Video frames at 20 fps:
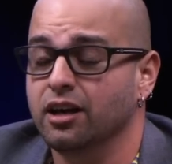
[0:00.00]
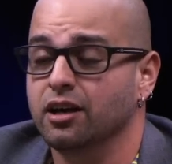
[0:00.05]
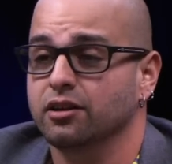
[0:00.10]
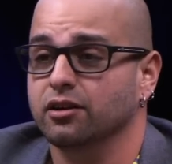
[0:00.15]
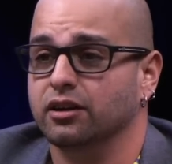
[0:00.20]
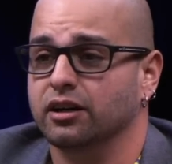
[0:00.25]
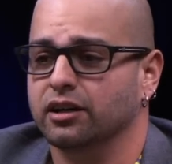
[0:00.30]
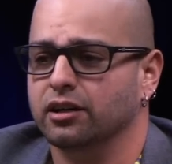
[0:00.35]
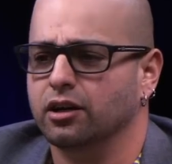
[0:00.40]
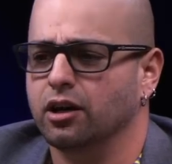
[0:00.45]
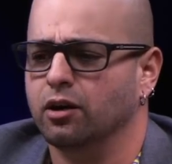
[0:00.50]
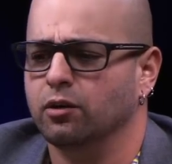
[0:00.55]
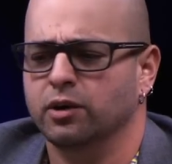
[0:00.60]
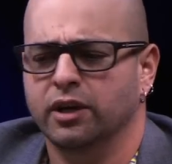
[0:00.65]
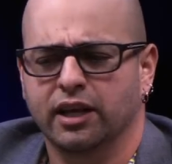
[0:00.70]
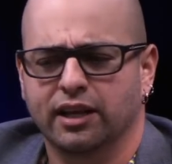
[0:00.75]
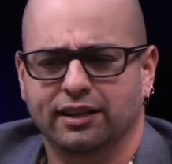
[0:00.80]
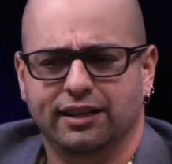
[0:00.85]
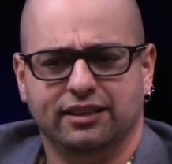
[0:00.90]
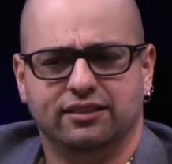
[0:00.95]
They're going to go,
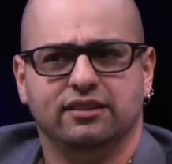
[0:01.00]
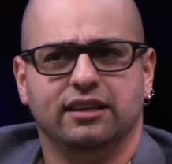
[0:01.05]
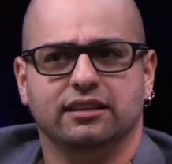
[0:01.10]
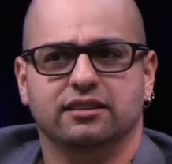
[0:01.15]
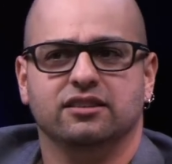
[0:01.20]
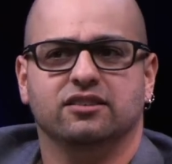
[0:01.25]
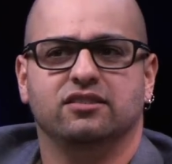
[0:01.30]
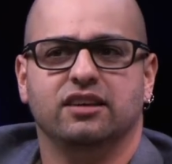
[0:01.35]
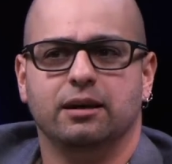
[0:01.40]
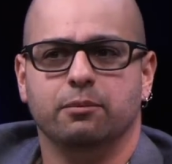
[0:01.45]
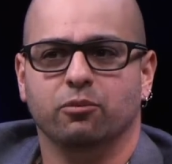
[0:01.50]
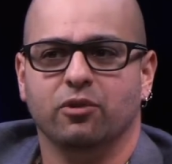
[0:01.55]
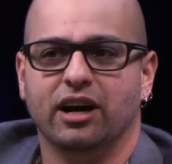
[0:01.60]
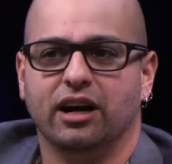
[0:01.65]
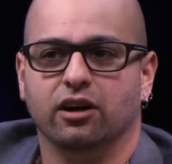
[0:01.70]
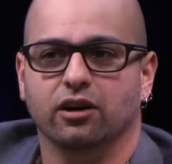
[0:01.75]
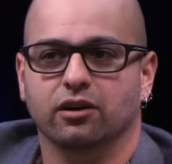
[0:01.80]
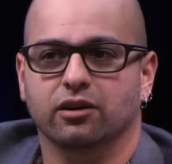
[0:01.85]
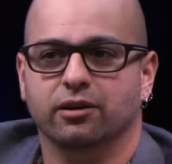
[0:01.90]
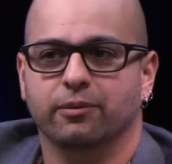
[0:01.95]
that's not the same
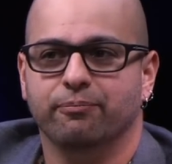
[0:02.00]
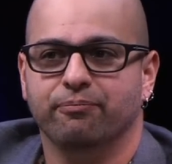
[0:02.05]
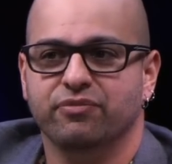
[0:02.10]
record.